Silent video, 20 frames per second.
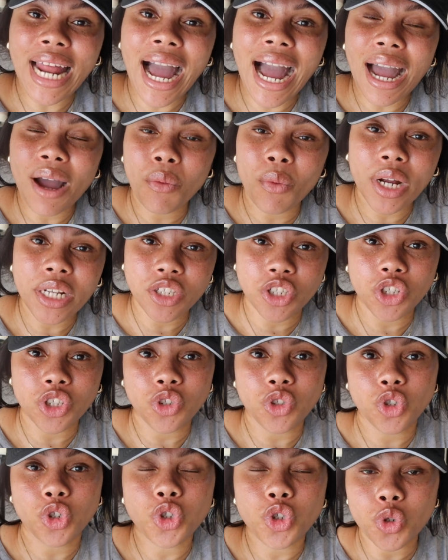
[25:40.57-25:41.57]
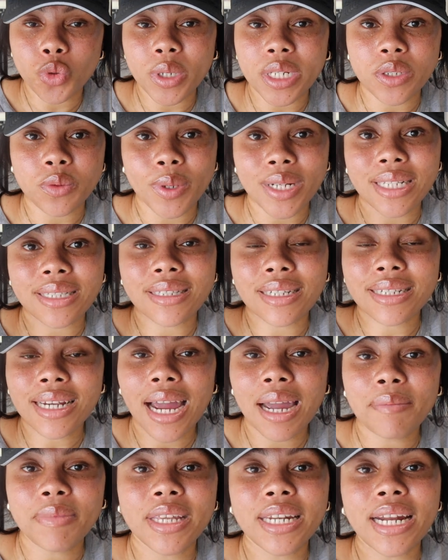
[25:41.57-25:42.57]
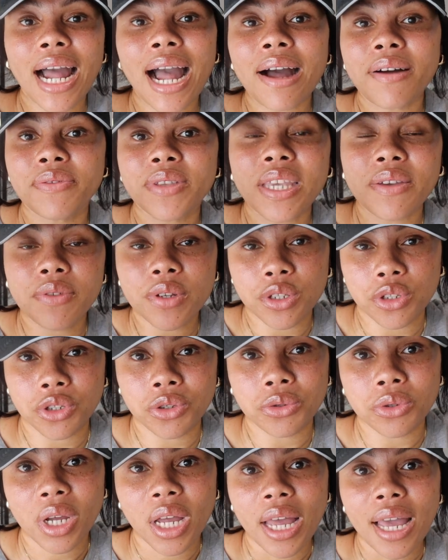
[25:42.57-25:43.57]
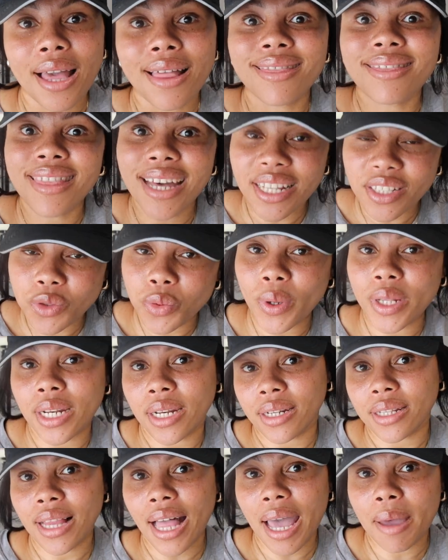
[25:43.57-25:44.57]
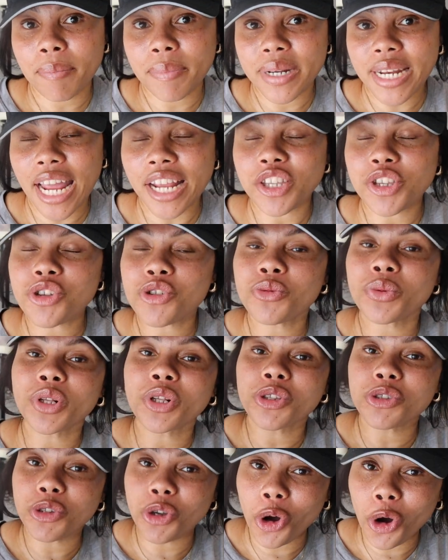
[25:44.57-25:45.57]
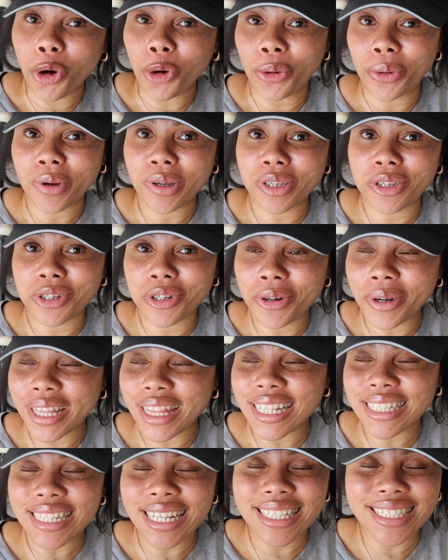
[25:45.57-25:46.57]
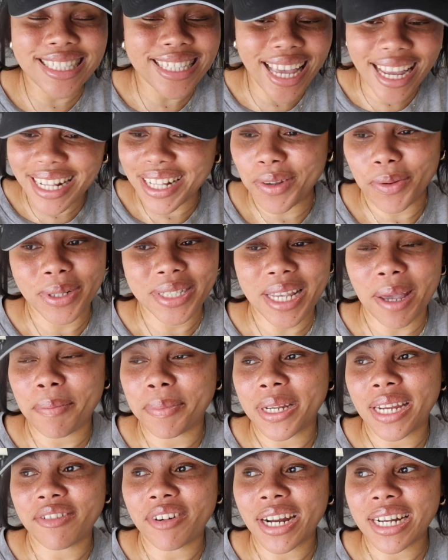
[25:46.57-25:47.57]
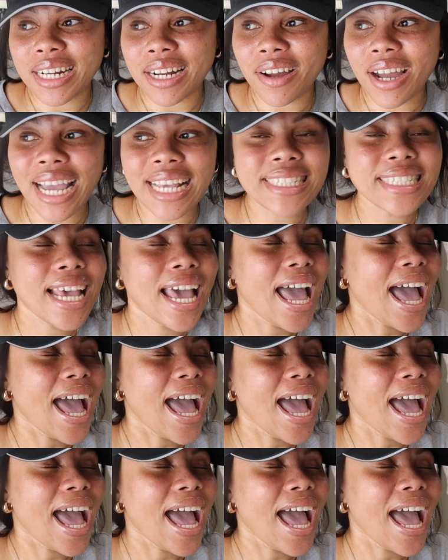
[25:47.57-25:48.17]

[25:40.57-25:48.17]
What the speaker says: I want you to do it, when it's the time that I've given you, that's when it'll happen, and you will know, you know. And that's exactly what's happening right now, guys.